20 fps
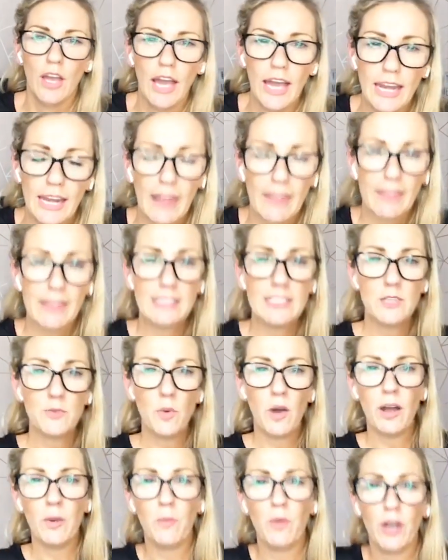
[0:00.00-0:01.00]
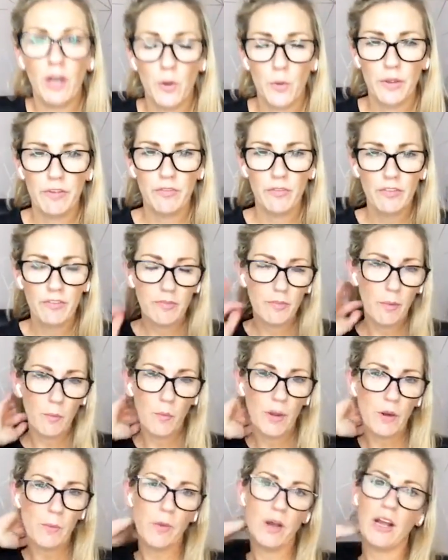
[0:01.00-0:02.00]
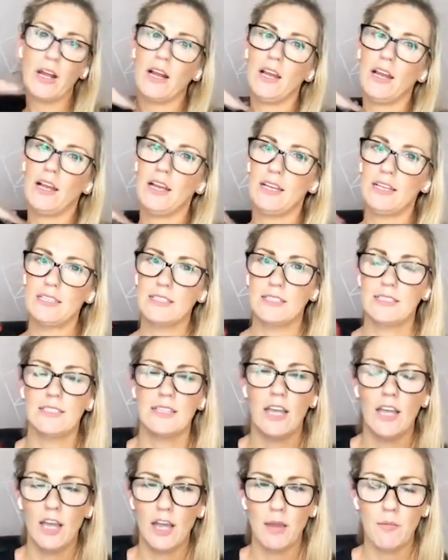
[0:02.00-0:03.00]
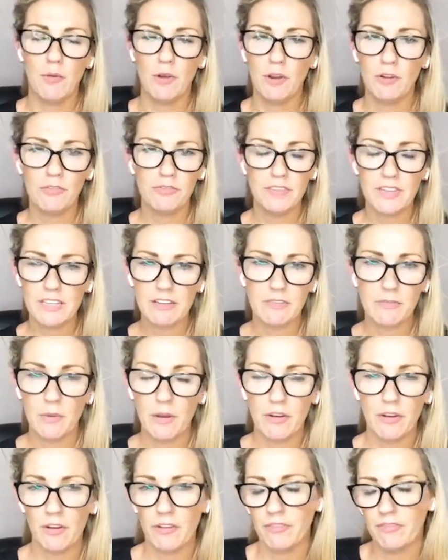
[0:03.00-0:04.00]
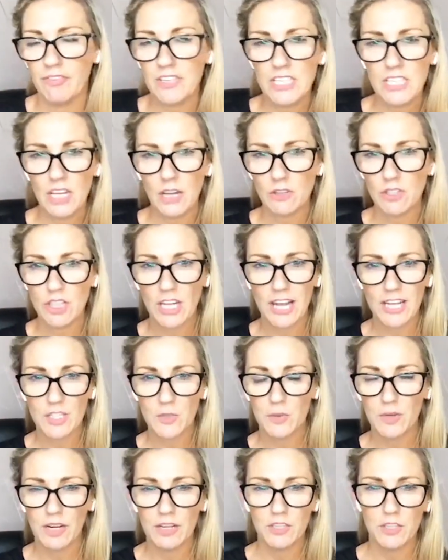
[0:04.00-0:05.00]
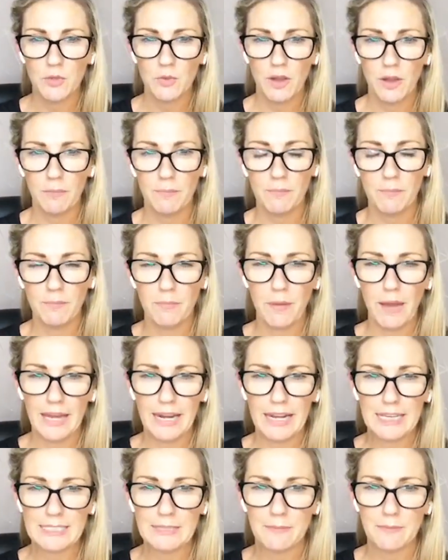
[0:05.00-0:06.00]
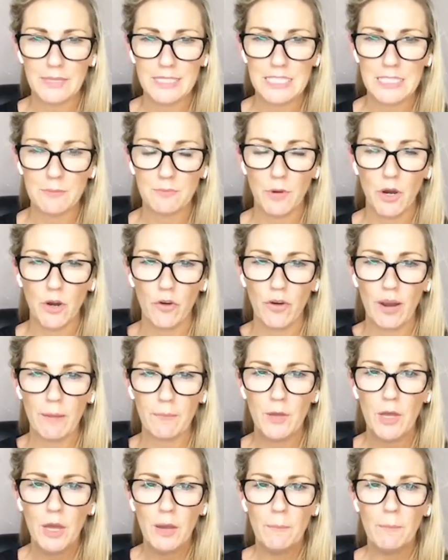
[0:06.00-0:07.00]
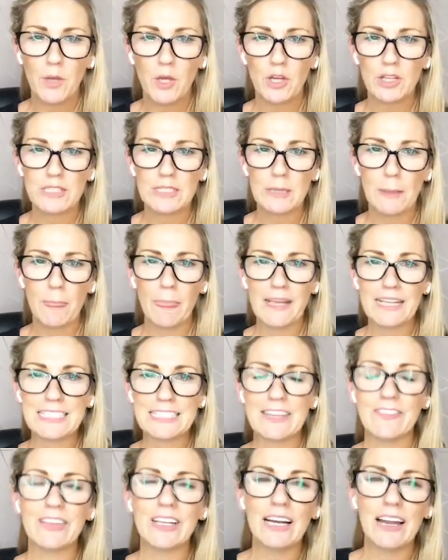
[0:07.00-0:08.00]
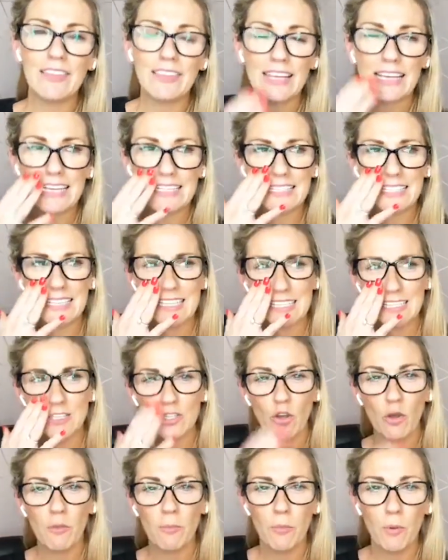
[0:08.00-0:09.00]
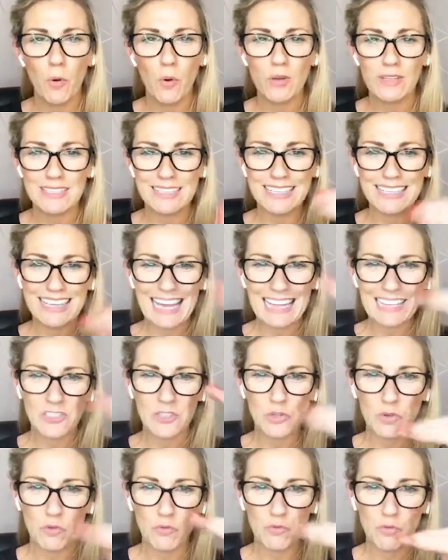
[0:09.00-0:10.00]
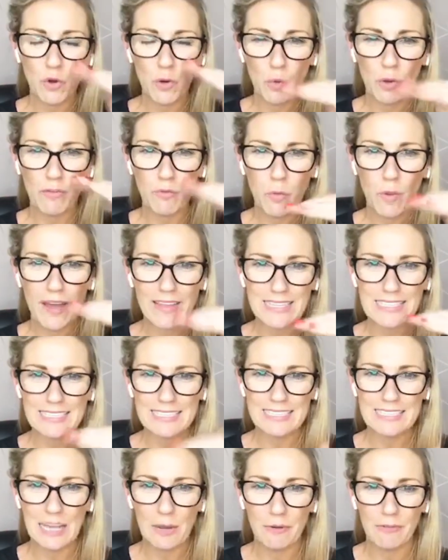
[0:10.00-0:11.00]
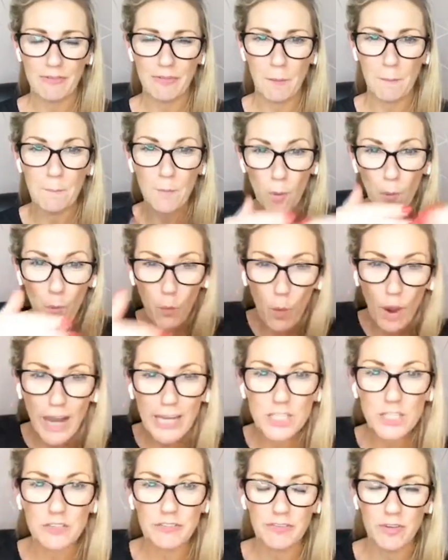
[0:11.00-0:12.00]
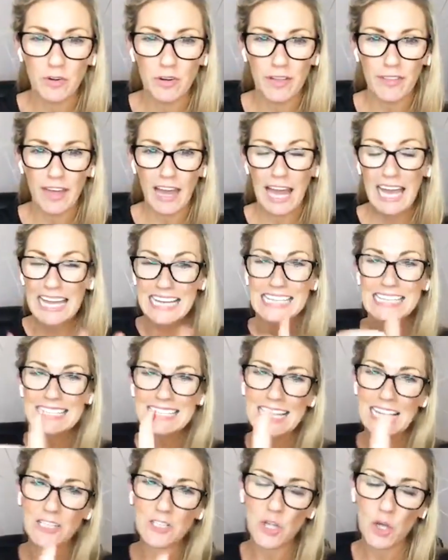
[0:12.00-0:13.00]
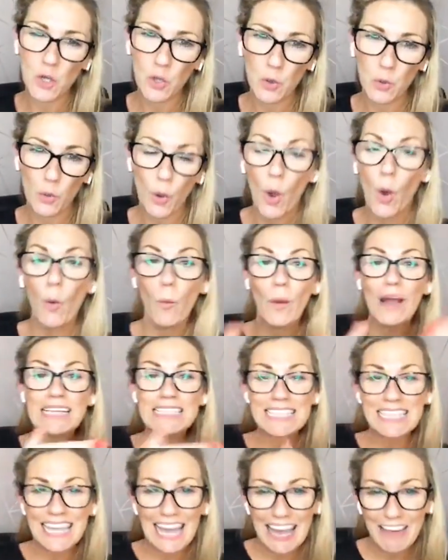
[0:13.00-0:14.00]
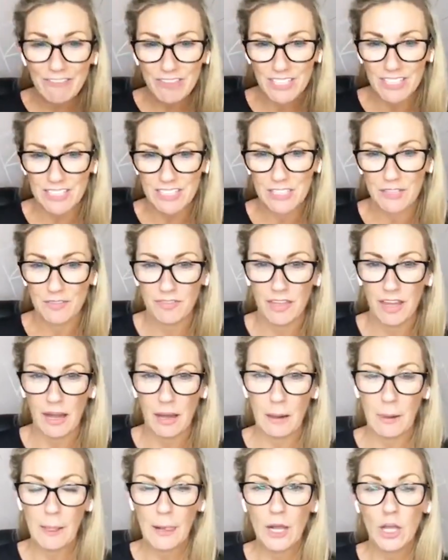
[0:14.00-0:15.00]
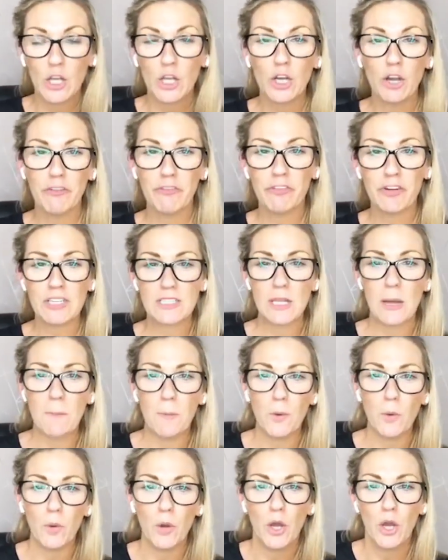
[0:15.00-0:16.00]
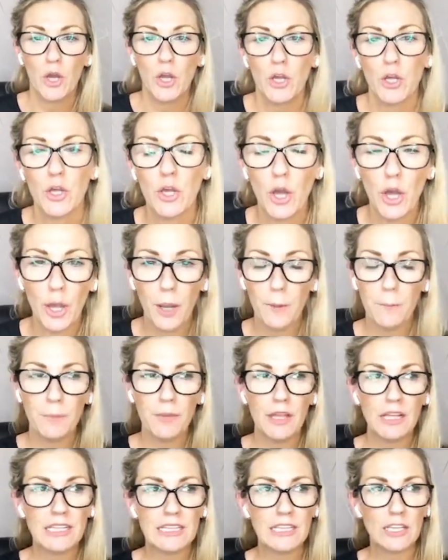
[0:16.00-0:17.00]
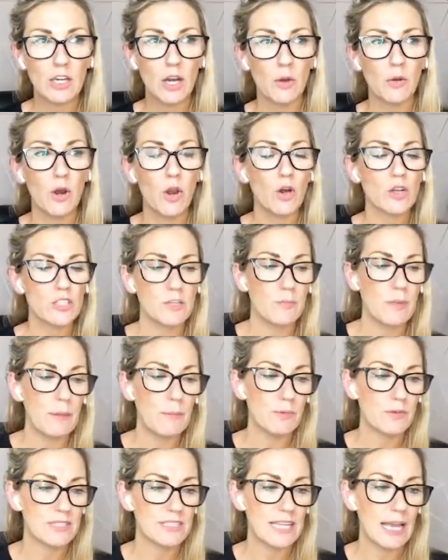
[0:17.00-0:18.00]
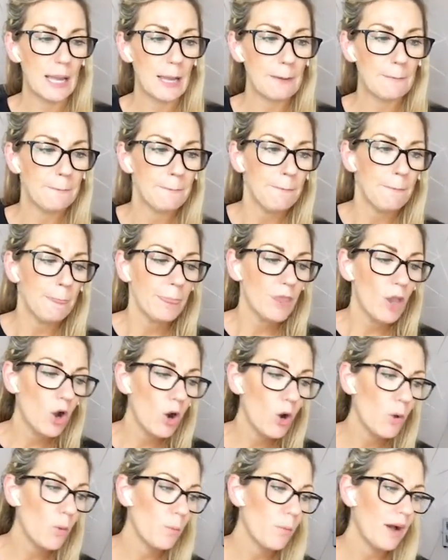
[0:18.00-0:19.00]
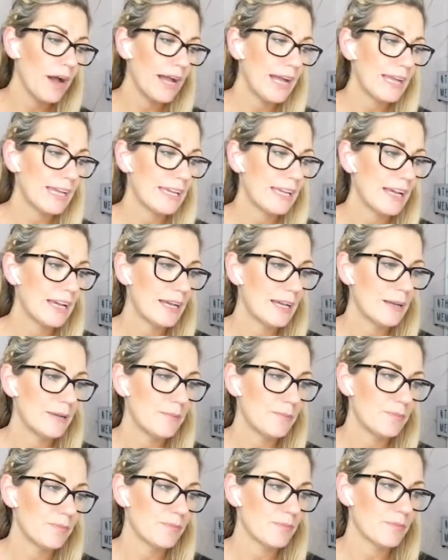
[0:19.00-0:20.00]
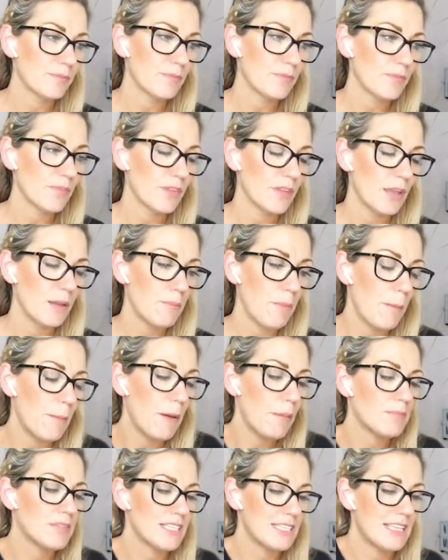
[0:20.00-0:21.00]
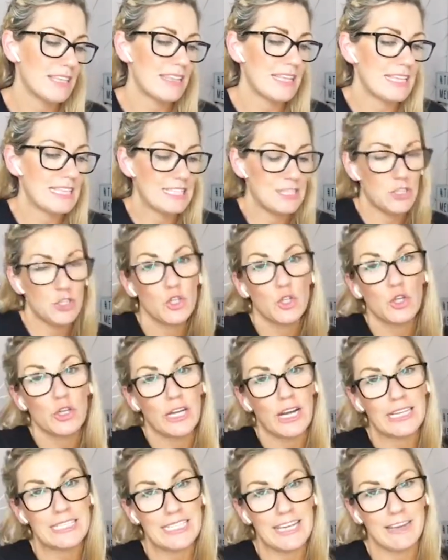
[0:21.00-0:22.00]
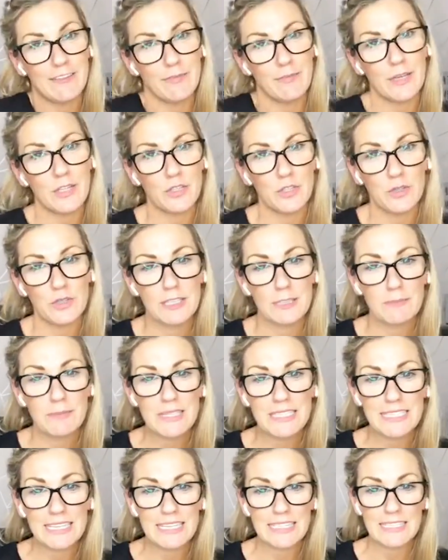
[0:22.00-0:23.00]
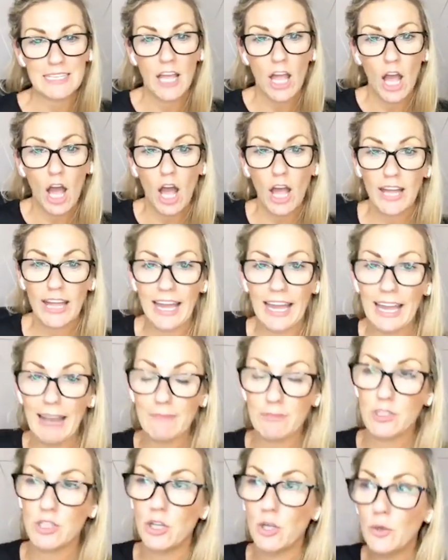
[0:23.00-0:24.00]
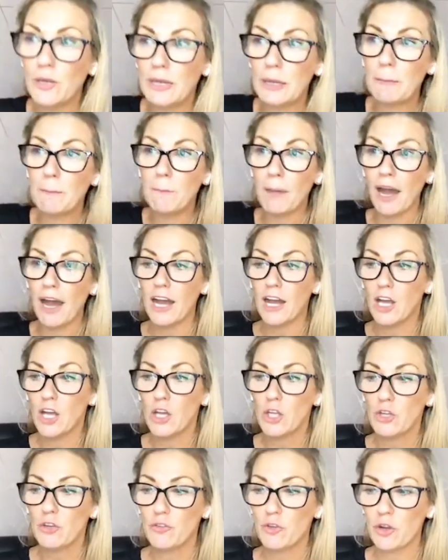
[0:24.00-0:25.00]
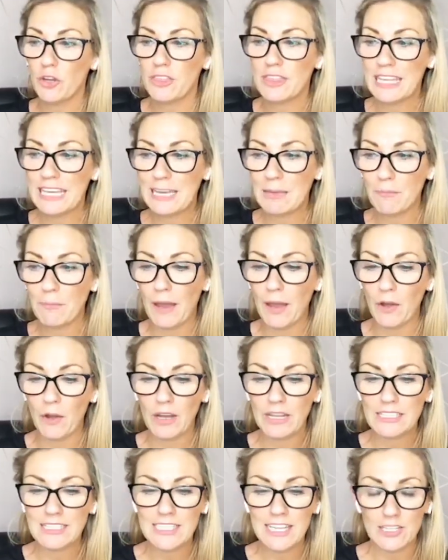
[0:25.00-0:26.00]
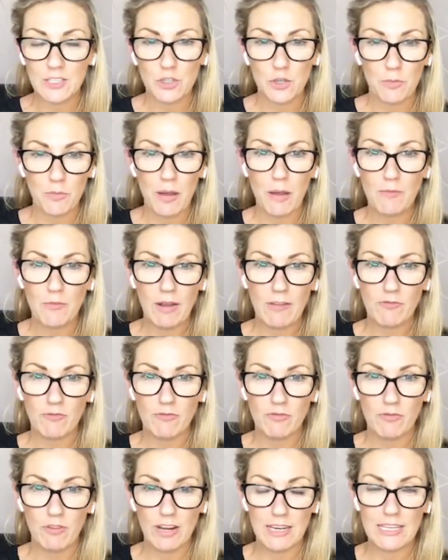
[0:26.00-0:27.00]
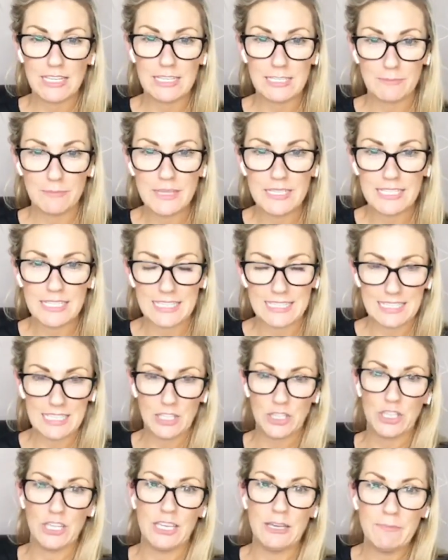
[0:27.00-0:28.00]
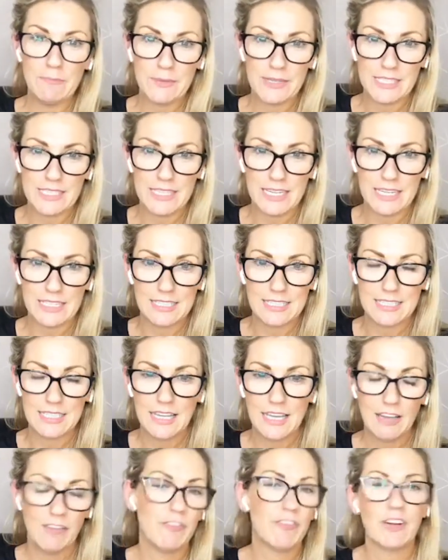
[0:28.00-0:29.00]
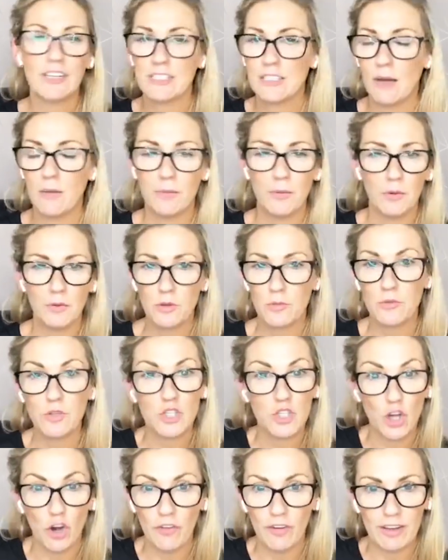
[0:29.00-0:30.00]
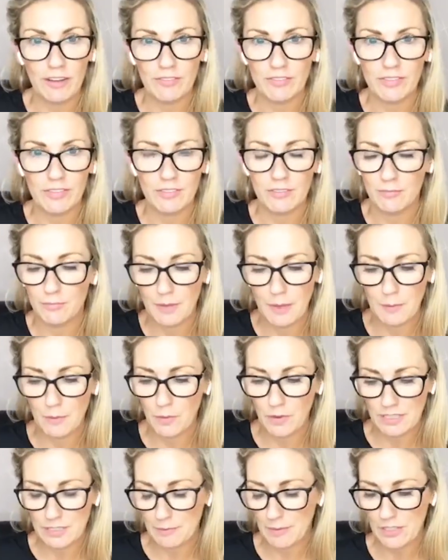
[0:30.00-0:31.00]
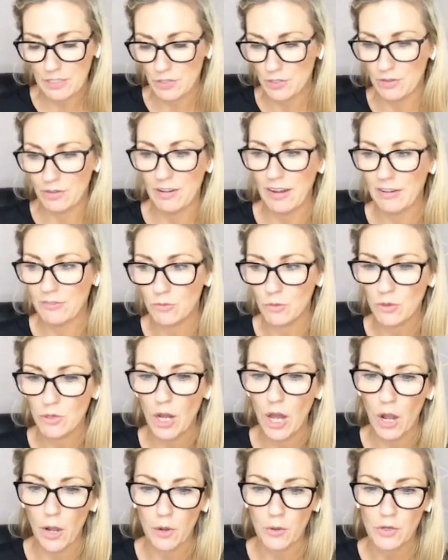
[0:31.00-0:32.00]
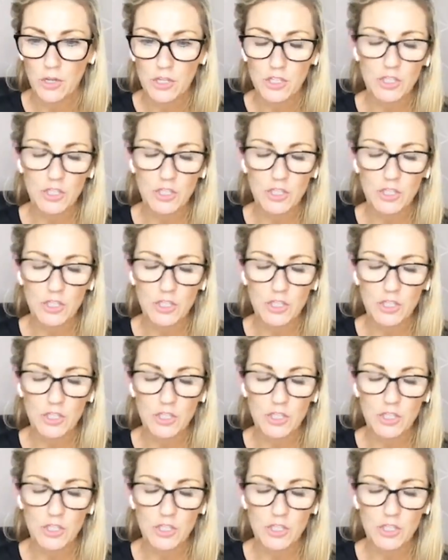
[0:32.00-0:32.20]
And this is what I work with my one-on-one clients on video chats when I do our Badass in Business program, because something like this is so important to get to the root of where this is coming from. But why do you feel like that? Says who? Where's the evidence of that? You know, for example, you know, lots of people say, oh, my mum doesn't think this is a good idea for me to do this business. Okay, absolutely, but you've got to think about, does your mum run this business? Is she in business? For example, the majority of people I speak to are like, well, no.